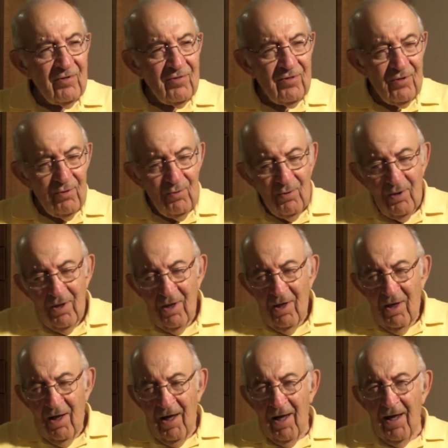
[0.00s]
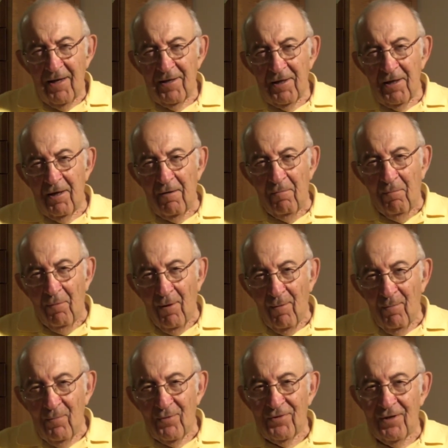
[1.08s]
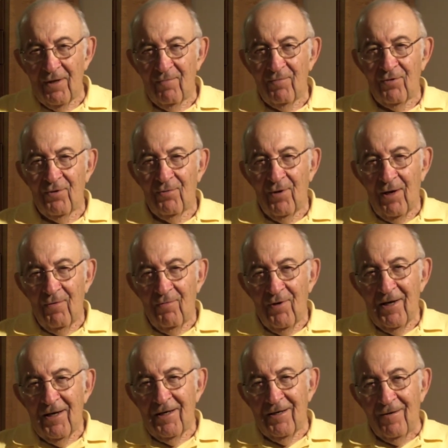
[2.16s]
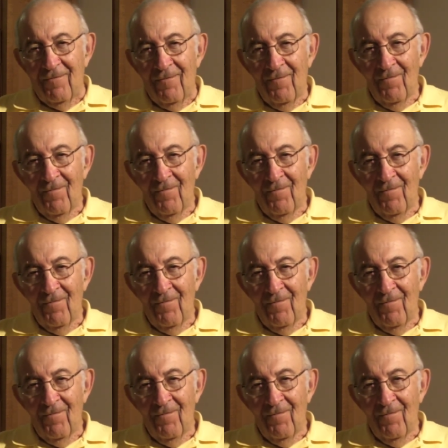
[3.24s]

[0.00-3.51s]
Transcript: so I had to keep up with them, so I ran.